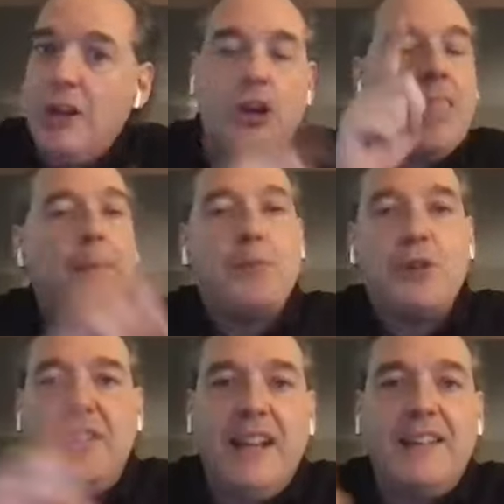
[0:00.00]
Could I
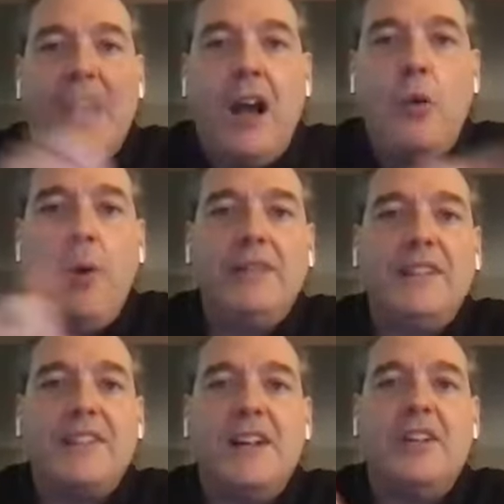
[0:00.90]
predict how well
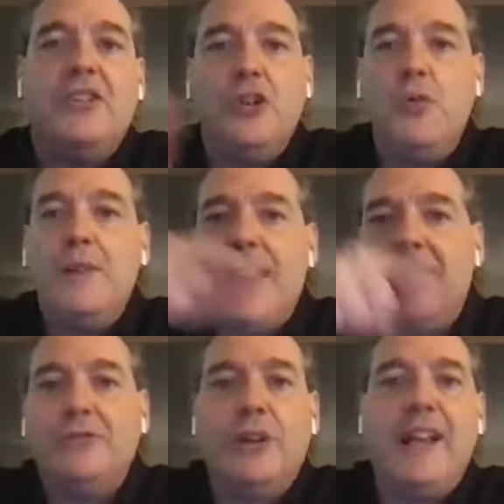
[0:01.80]
it's going to do
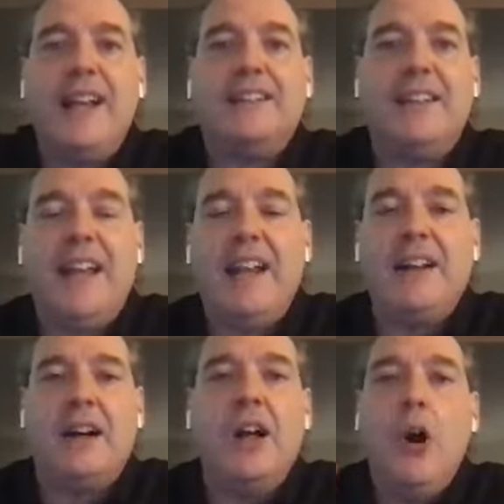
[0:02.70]
without looking at the
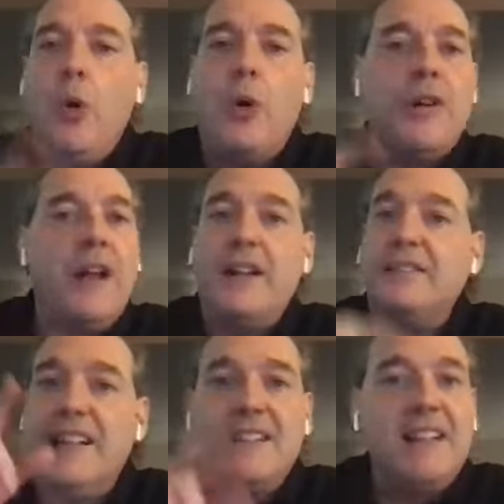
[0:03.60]
data, or
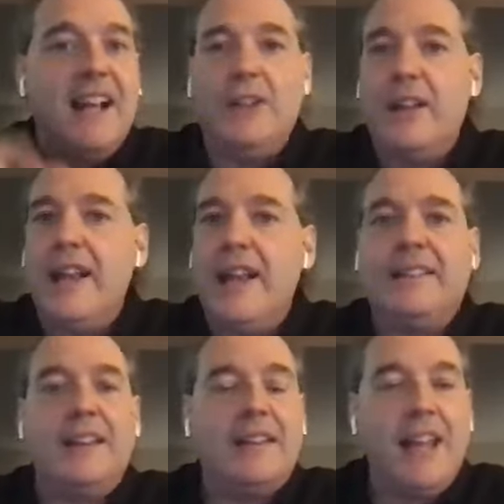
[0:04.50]
at least not looking at
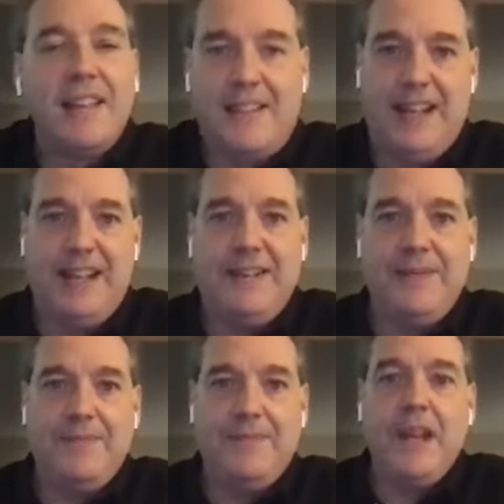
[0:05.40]
the test data?
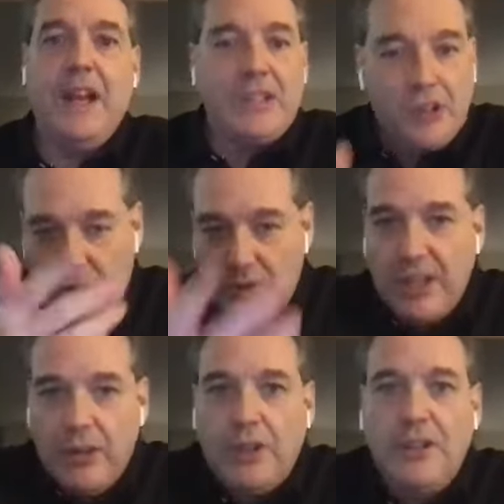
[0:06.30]
So it turns
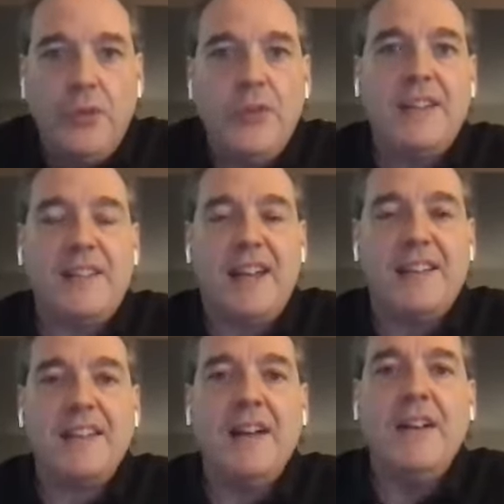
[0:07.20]
out you can do these
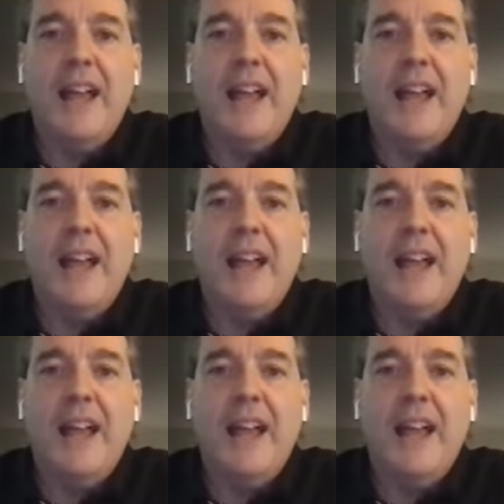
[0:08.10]
things.